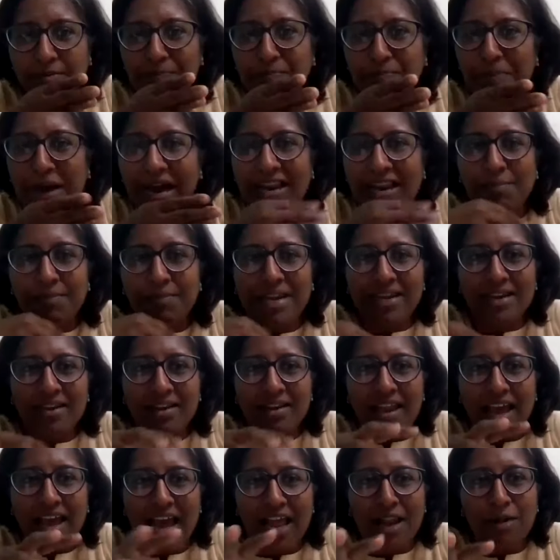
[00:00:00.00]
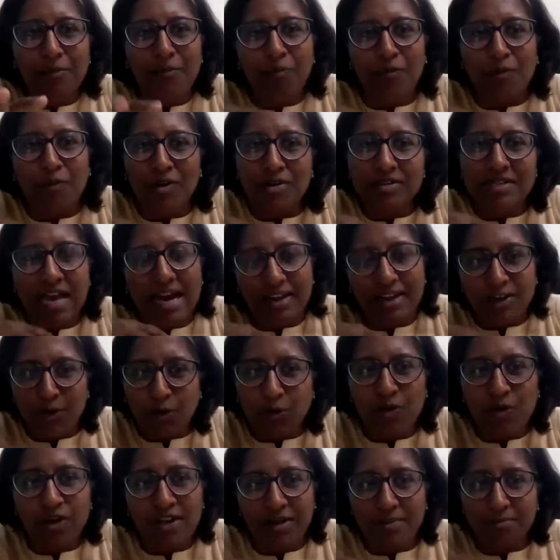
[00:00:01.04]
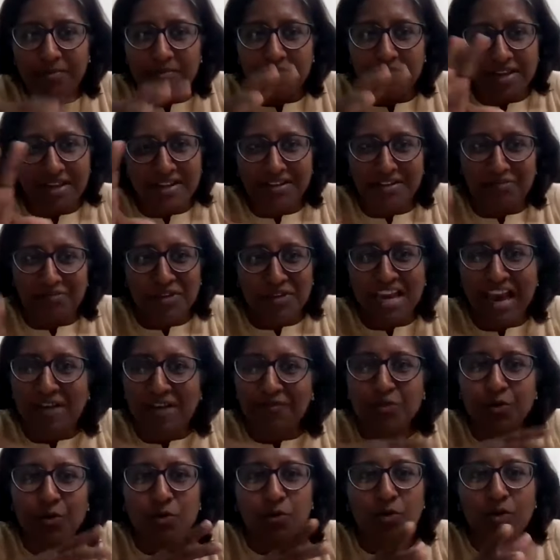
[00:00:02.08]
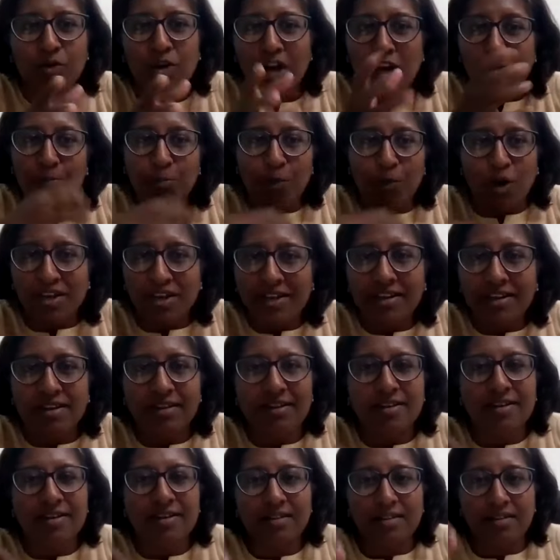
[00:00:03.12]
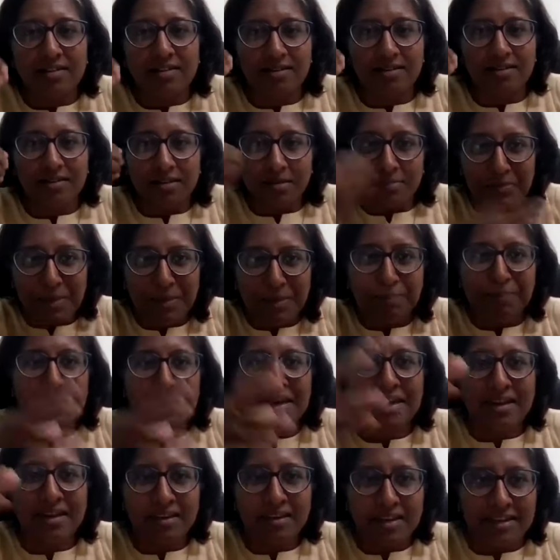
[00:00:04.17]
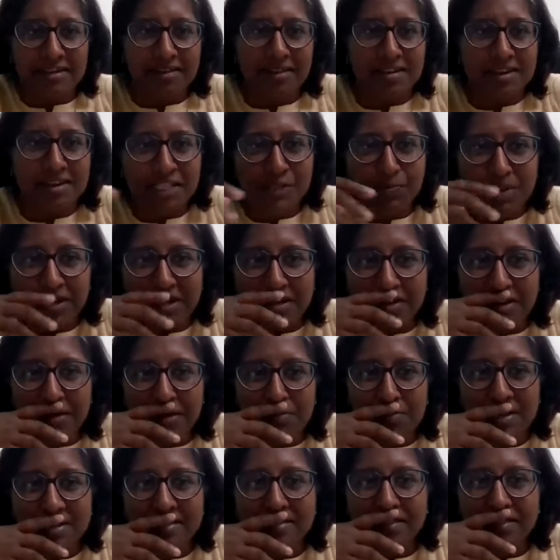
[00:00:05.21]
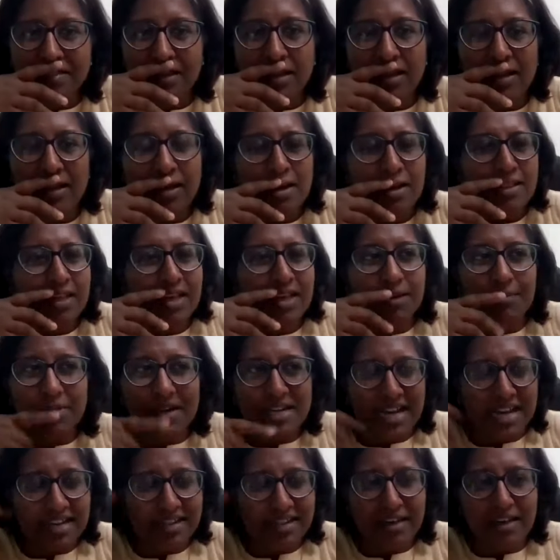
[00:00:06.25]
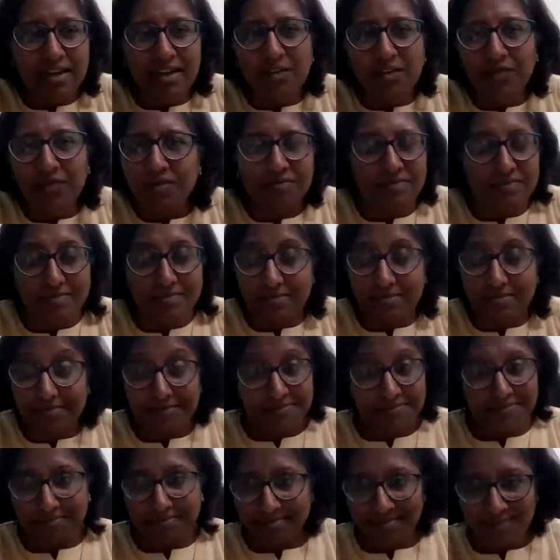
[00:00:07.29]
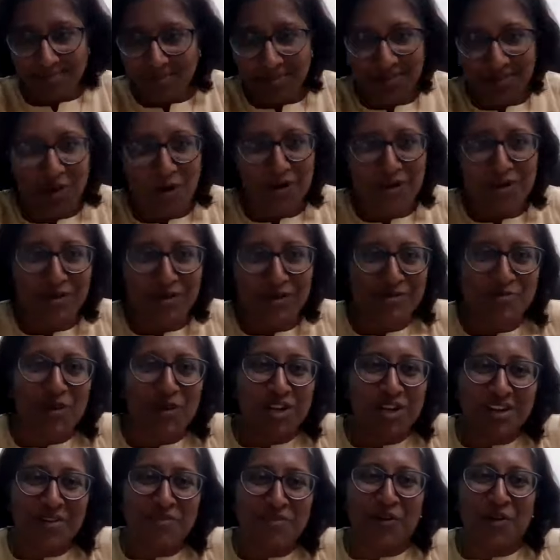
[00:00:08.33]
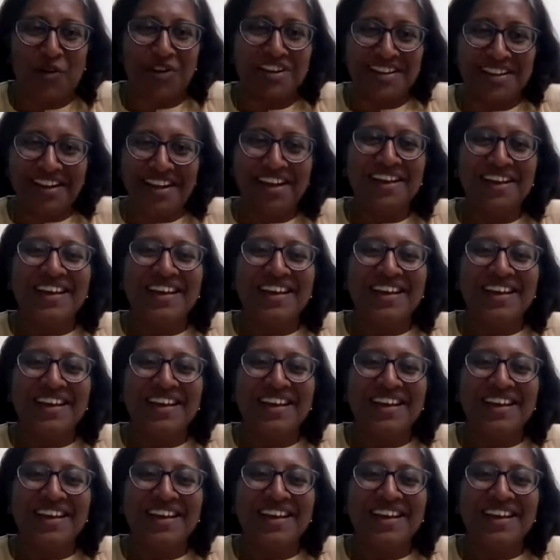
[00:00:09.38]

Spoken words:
the paramedical help was, I told him that we have to monitor the BP, then the respiratory muscle thing. But I think he... God knows what he wanted.